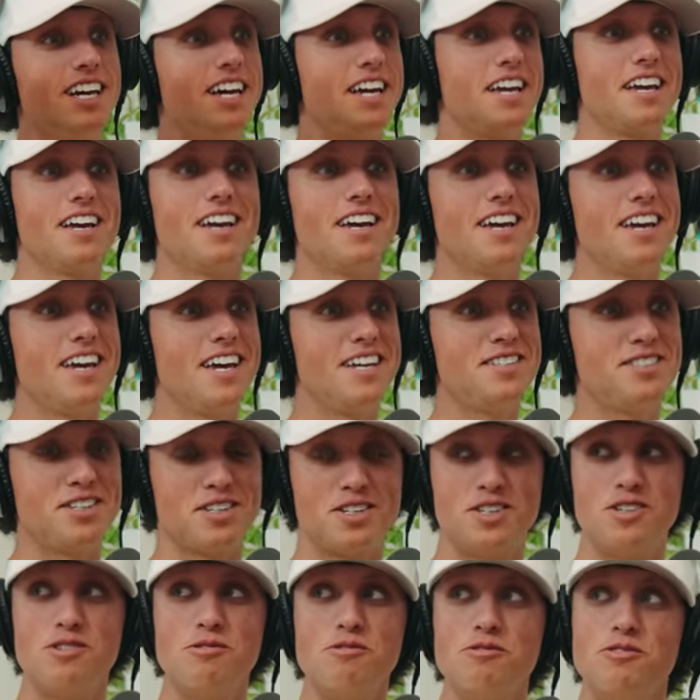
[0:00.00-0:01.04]
like it's a
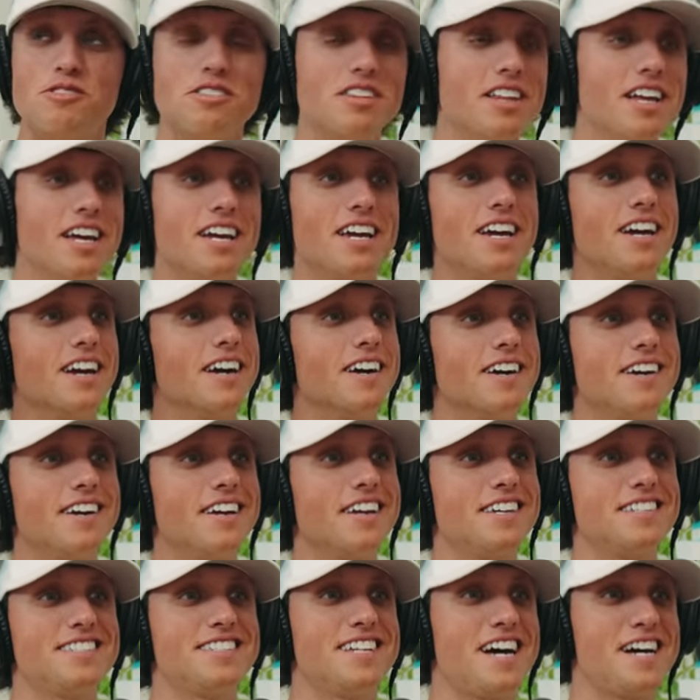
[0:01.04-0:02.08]
huge thing here
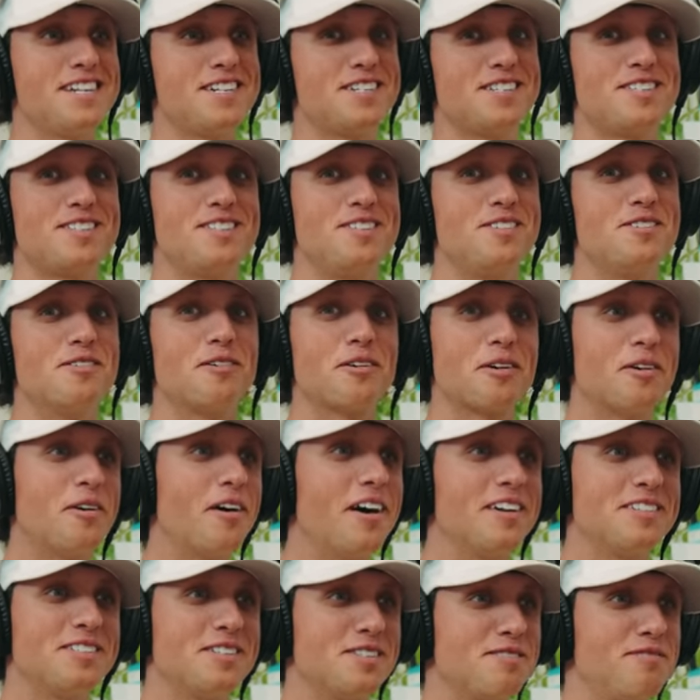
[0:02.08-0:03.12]
like it's not just you don't go
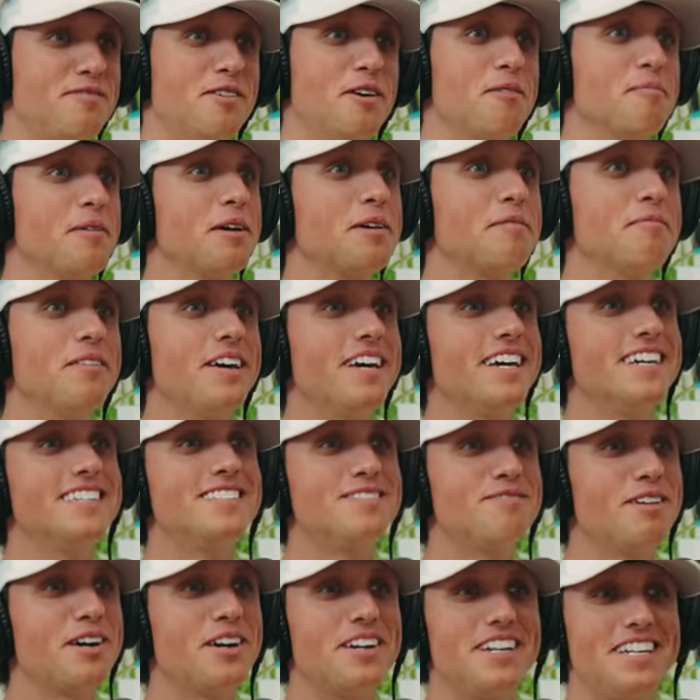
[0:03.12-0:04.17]
out and just film like me
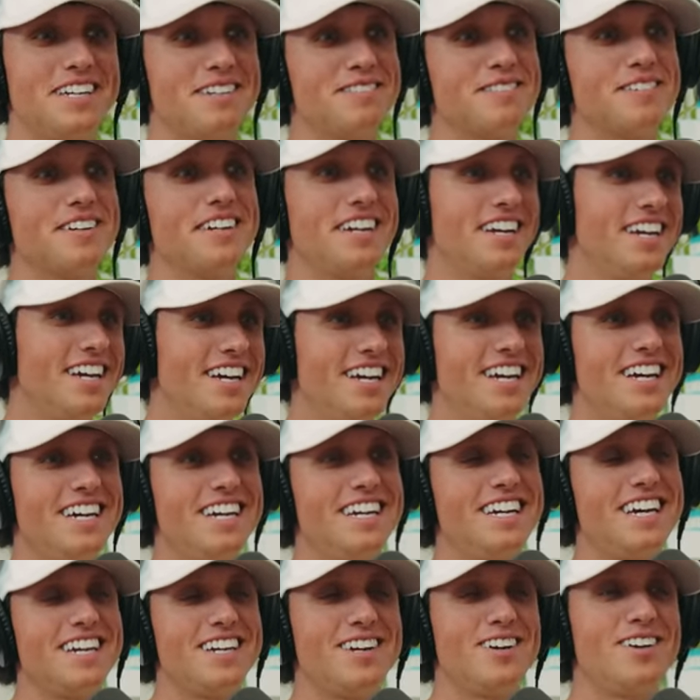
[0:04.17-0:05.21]
it's very different
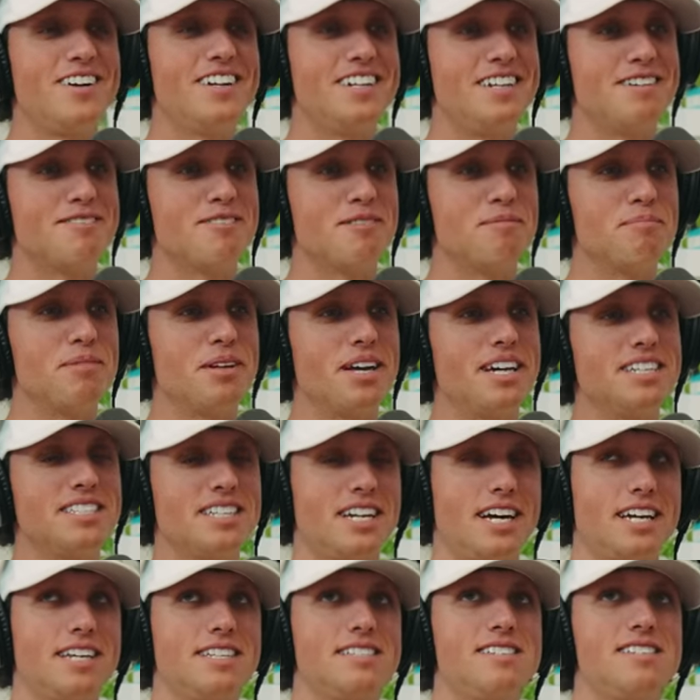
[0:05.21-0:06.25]
like you're in a different place
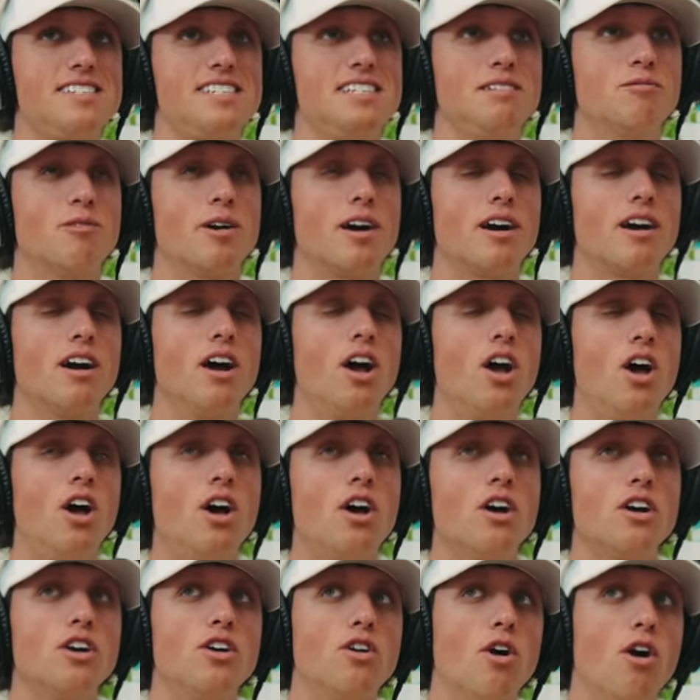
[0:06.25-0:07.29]
and i can see where
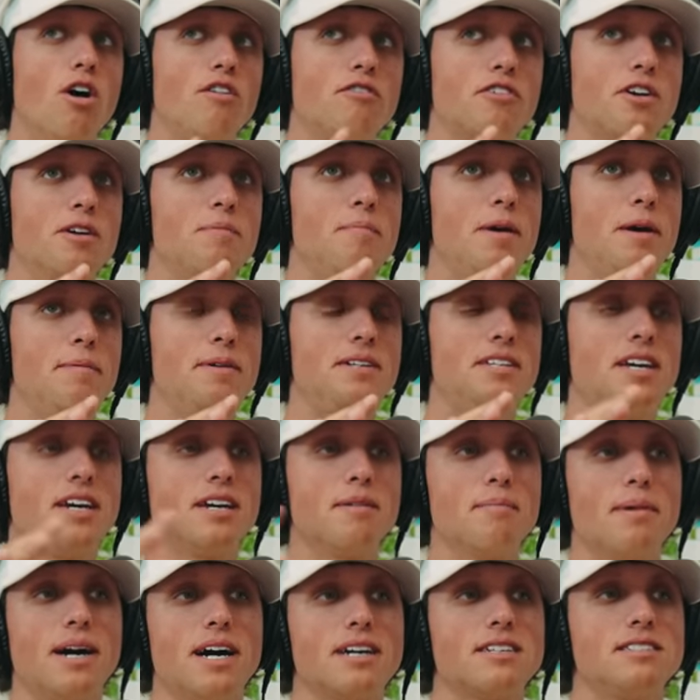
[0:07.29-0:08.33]
golf could maybe take
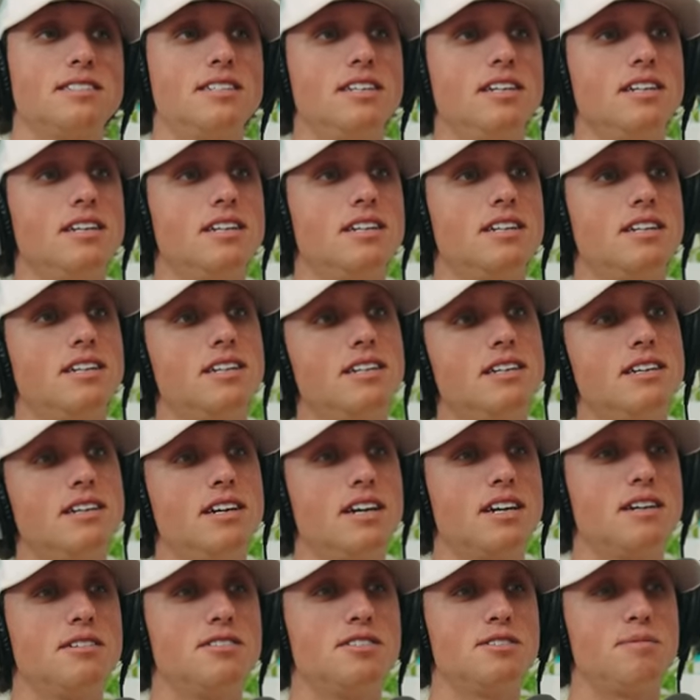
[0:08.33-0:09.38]
a back seat yeah
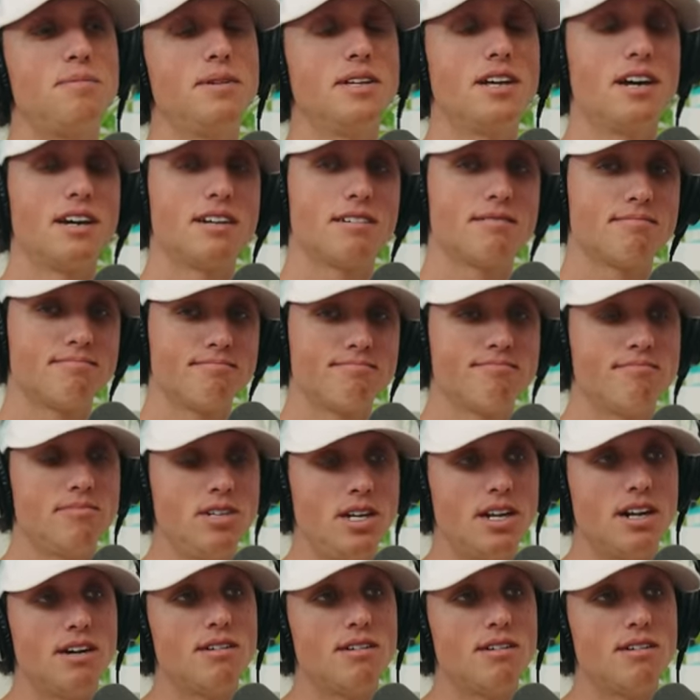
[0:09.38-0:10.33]
it could just be like you